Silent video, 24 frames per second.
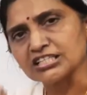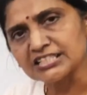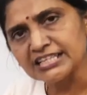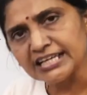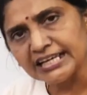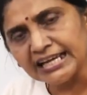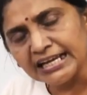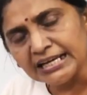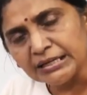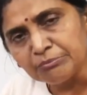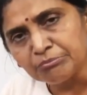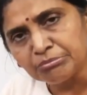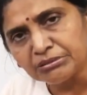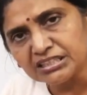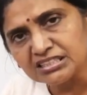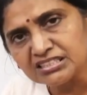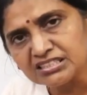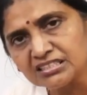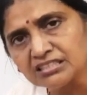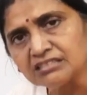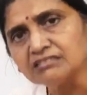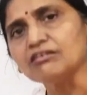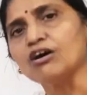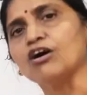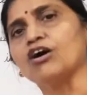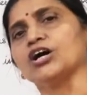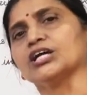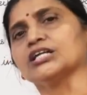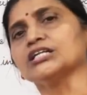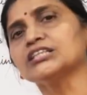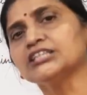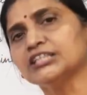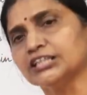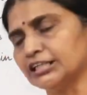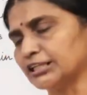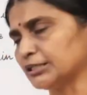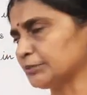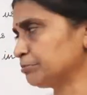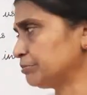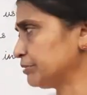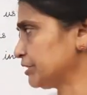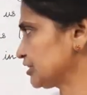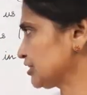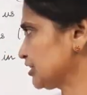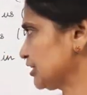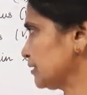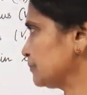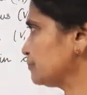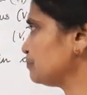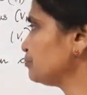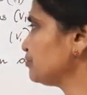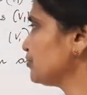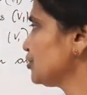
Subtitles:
second person or the third person.